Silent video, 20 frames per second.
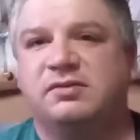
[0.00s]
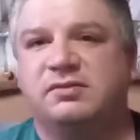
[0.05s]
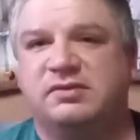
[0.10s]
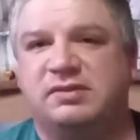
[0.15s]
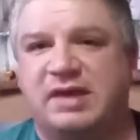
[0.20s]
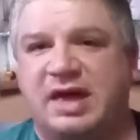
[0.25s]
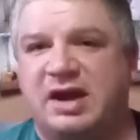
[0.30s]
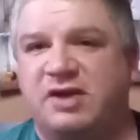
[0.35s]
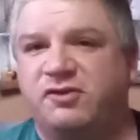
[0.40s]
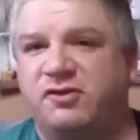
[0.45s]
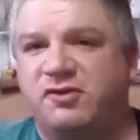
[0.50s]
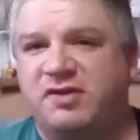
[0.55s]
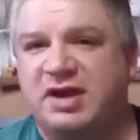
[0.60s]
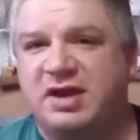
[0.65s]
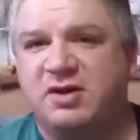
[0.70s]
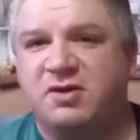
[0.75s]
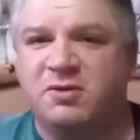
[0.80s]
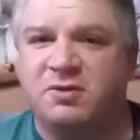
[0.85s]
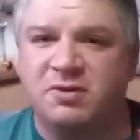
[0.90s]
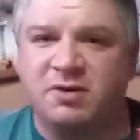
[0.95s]
That is your D
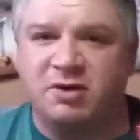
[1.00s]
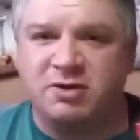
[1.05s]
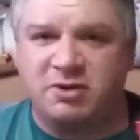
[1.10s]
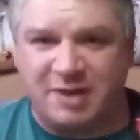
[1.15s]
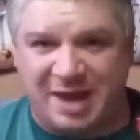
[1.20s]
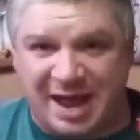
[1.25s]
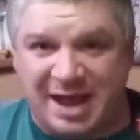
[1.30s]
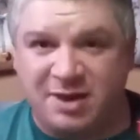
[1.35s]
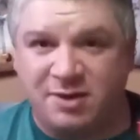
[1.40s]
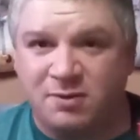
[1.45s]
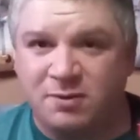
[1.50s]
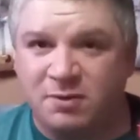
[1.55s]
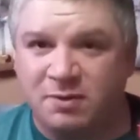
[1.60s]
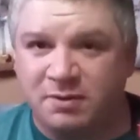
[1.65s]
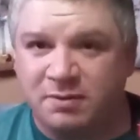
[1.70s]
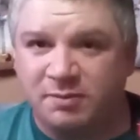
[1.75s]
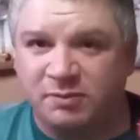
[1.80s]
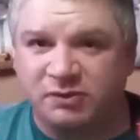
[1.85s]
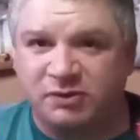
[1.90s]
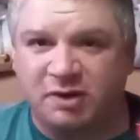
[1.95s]
chord, or your A chord,
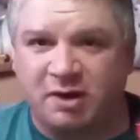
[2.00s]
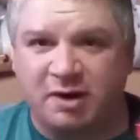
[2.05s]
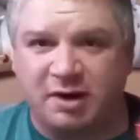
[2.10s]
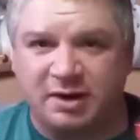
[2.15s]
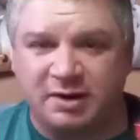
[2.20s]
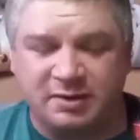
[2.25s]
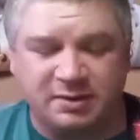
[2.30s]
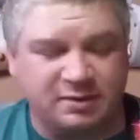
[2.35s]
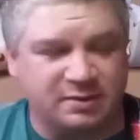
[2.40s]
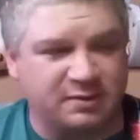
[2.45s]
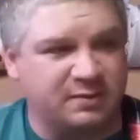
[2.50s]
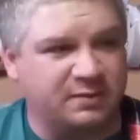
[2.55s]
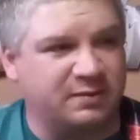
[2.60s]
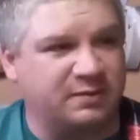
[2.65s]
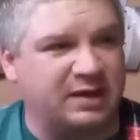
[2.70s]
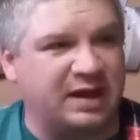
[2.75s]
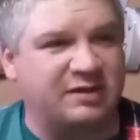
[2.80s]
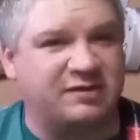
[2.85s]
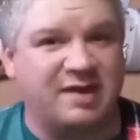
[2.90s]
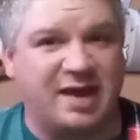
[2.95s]
sorry.
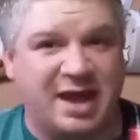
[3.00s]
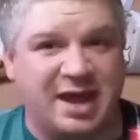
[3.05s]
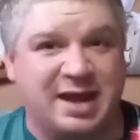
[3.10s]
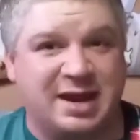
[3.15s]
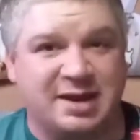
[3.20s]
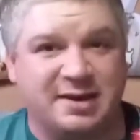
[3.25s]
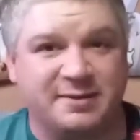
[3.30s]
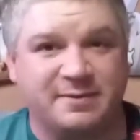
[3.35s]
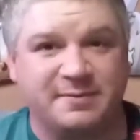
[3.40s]
That's A.